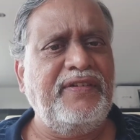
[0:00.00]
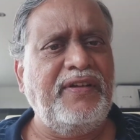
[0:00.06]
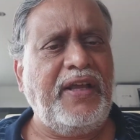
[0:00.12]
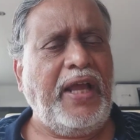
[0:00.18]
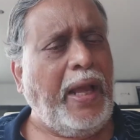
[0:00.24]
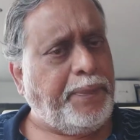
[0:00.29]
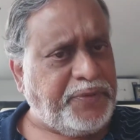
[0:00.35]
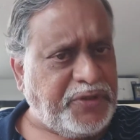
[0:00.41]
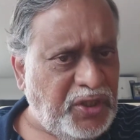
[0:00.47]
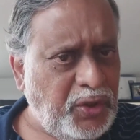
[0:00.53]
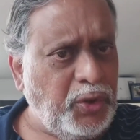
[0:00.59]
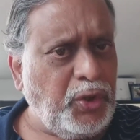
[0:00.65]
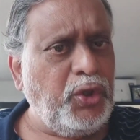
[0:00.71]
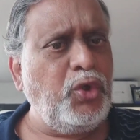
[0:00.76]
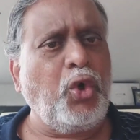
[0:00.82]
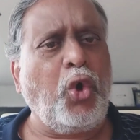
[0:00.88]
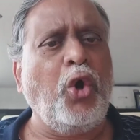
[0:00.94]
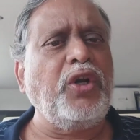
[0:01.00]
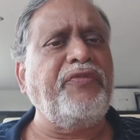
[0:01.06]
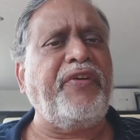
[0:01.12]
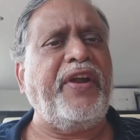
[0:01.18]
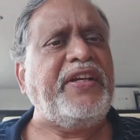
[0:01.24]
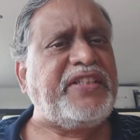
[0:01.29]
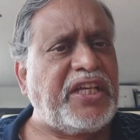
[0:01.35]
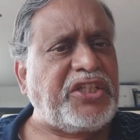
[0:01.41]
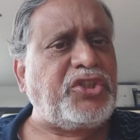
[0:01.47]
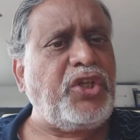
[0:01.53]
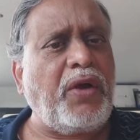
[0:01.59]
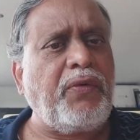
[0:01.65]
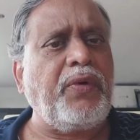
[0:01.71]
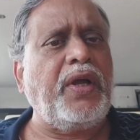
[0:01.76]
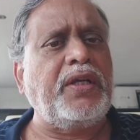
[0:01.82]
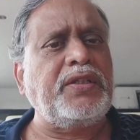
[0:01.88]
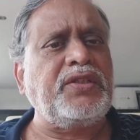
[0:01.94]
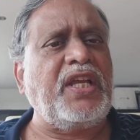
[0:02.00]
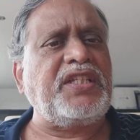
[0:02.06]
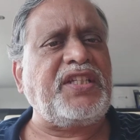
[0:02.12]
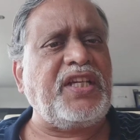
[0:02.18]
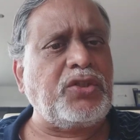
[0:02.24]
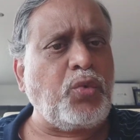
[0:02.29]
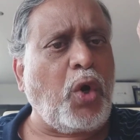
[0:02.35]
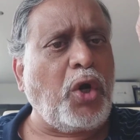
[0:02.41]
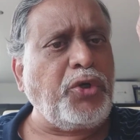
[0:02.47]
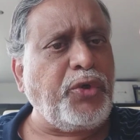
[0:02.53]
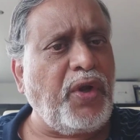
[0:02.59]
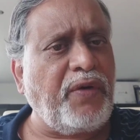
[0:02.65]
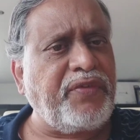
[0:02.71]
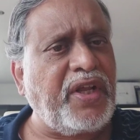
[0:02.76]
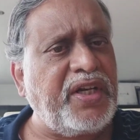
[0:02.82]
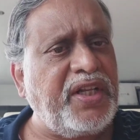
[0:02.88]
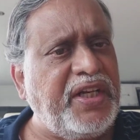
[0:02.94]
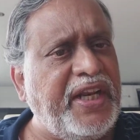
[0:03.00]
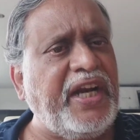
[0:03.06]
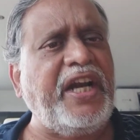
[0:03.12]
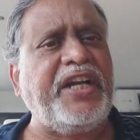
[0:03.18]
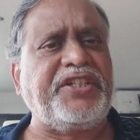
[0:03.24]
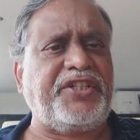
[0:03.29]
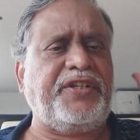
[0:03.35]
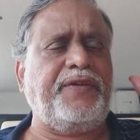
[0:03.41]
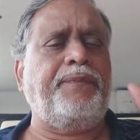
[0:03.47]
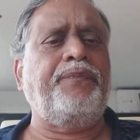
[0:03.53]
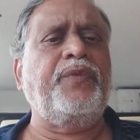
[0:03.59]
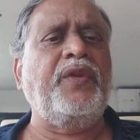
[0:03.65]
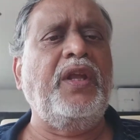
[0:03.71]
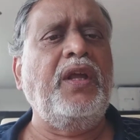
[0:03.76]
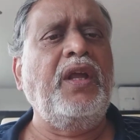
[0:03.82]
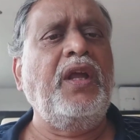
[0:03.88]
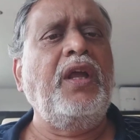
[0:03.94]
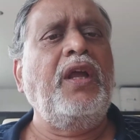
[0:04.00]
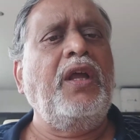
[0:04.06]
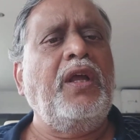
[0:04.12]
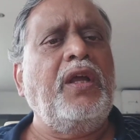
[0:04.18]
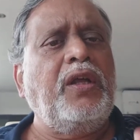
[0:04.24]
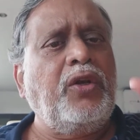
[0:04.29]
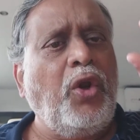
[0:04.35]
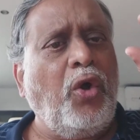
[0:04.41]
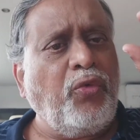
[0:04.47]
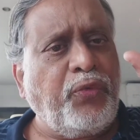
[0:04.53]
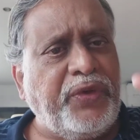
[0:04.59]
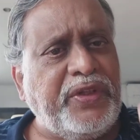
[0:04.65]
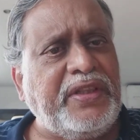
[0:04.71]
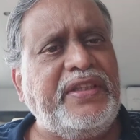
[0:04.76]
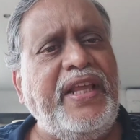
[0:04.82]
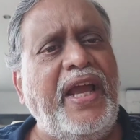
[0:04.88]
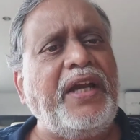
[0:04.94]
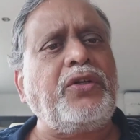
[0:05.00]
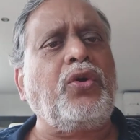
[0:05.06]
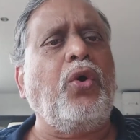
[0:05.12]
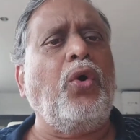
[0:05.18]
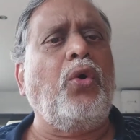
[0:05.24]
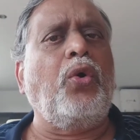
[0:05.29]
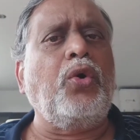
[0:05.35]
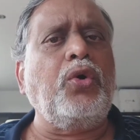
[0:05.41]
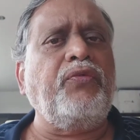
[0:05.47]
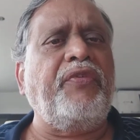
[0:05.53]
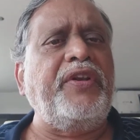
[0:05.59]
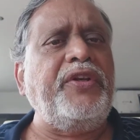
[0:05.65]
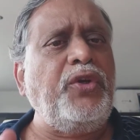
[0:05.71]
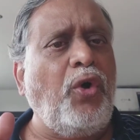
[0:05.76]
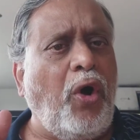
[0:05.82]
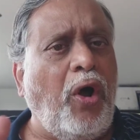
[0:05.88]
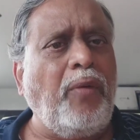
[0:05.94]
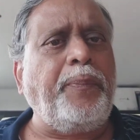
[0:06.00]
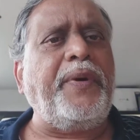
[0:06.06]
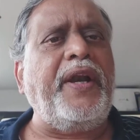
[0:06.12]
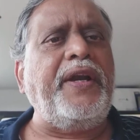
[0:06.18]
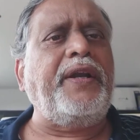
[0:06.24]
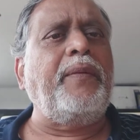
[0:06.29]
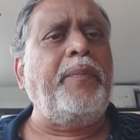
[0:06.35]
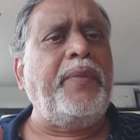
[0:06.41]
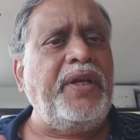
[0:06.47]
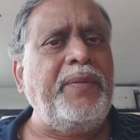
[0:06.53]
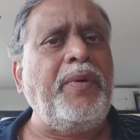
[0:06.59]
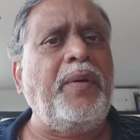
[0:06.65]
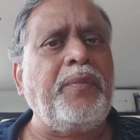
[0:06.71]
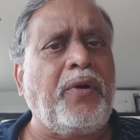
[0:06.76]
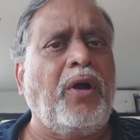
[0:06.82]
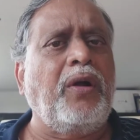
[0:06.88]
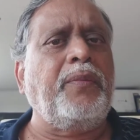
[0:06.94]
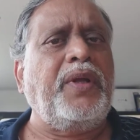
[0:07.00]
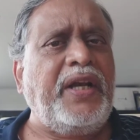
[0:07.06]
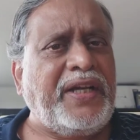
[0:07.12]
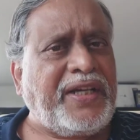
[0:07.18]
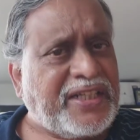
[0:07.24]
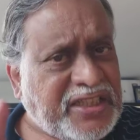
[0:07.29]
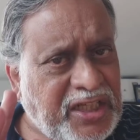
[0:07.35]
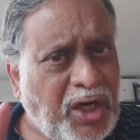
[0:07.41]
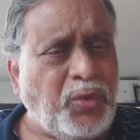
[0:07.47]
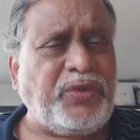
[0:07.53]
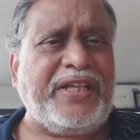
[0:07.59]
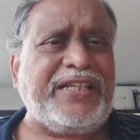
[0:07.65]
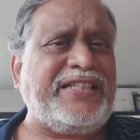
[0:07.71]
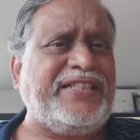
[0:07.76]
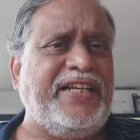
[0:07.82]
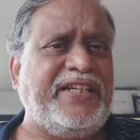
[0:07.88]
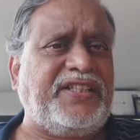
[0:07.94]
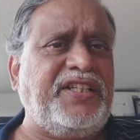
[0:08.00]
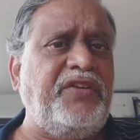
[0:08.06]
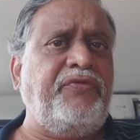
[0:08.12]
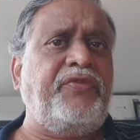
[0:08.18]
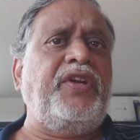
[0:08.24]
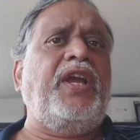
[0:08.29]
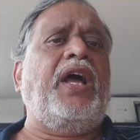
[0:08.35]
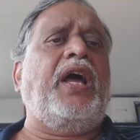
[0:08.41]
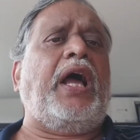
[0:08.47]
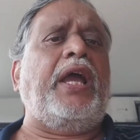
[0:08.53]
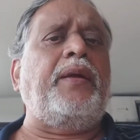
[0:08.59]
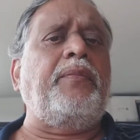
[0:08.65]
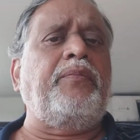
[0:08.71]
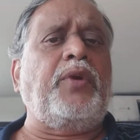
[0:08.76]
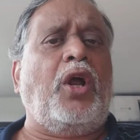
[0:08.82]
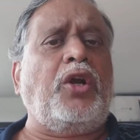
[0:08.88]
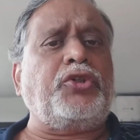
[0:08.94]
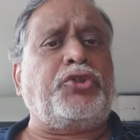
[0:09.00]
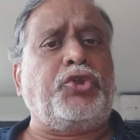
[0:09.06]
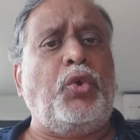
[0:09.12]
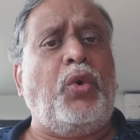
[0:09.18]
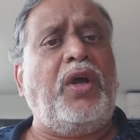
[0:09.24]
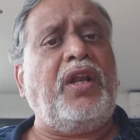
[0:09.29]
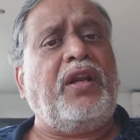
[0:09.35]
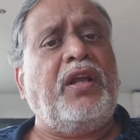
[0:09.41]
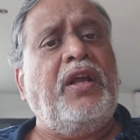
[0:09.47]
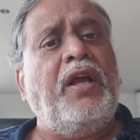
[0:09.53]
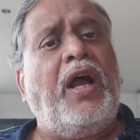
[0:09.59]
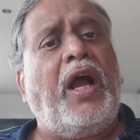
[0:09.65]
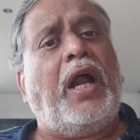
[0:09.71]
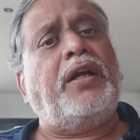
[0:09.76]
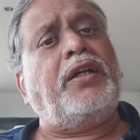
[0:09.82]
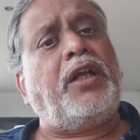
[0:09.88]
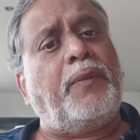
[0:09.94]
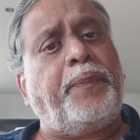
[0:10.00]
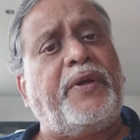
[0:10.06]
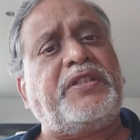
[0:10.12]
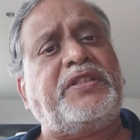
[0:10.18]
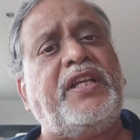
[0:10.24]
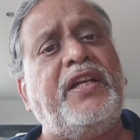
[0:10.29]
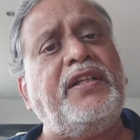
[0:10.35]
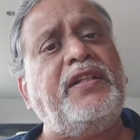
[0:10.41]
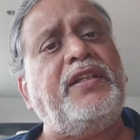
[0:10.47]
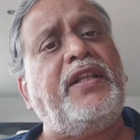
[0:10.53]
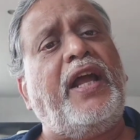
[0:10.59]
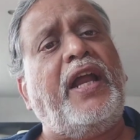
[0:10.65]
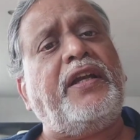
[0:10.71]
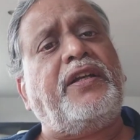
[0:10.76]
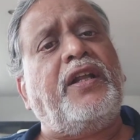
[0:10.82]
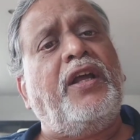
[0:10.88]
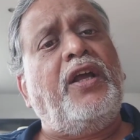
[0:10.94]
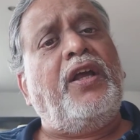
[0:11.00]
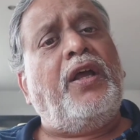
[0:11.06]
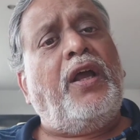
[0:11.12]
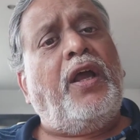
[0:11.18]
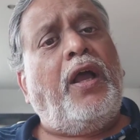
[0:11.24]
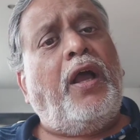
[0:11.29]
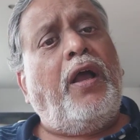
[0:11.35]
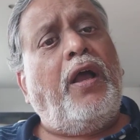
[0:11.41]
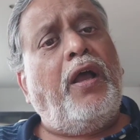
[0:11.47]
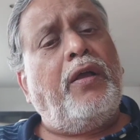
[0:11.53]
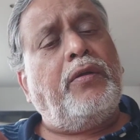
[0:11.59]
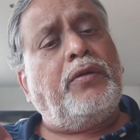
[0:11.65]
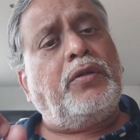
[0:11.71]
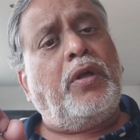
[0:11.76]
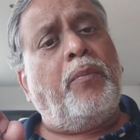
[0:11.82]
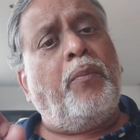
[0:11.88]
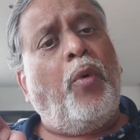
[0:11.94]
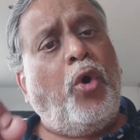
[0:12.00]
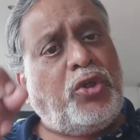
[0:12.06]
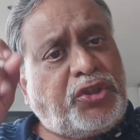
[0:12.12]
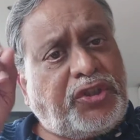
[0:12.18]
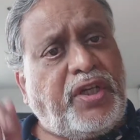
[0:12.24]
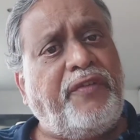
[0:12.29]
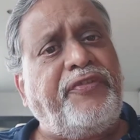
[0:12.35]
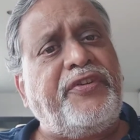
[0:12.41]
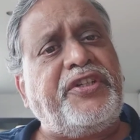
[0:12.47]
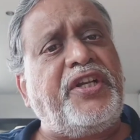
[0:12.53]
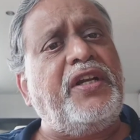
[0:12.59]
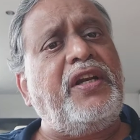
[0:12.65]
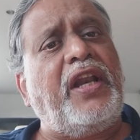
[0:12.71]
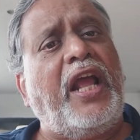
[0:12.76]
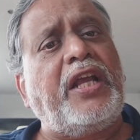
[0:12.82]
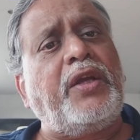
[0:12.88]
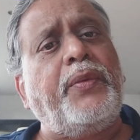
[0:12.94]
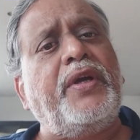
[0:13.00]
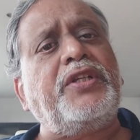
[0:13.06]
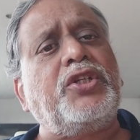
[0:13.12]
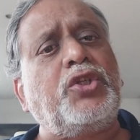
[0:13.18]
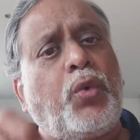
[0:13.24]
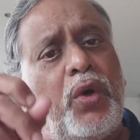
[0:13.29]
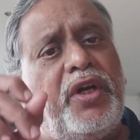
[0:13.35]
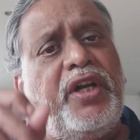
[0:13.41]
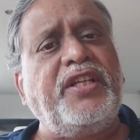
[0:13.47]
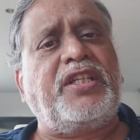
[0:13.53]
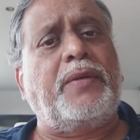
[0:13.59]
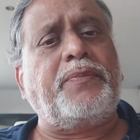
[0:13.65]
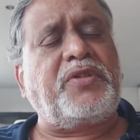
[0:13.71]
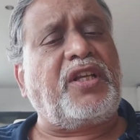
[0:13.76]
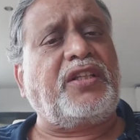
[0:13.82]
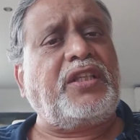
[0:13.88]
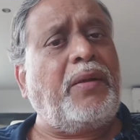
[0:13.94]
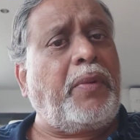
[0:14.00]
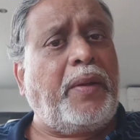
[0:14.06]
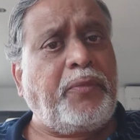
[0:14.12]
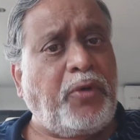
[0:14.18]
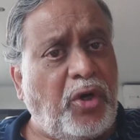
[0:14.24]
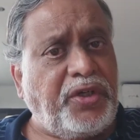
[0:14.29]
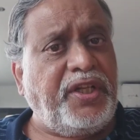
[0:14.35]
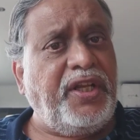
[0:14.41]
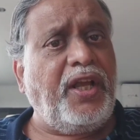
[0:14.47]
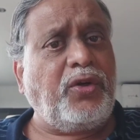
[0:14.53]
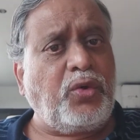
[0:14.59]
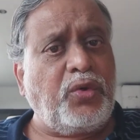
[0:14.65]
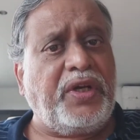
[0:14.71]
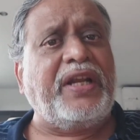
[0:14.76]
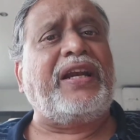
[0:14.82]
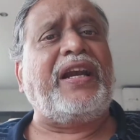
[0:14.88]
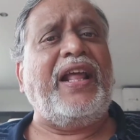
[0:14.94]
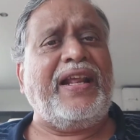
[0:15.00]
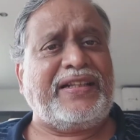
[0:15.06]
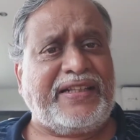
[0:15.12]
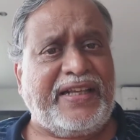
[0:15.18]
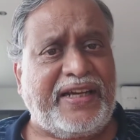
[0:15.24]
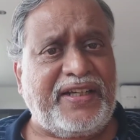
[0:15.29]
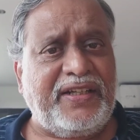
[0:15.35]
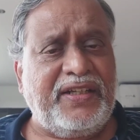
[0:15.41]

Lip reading: Absolutely, you codify it just as what you have done in English. Now, with that code, when you operate a minimum, let us now test it. See, I am not sure 100% that the most efficient language is only Sanskritam. I am not here to declare that.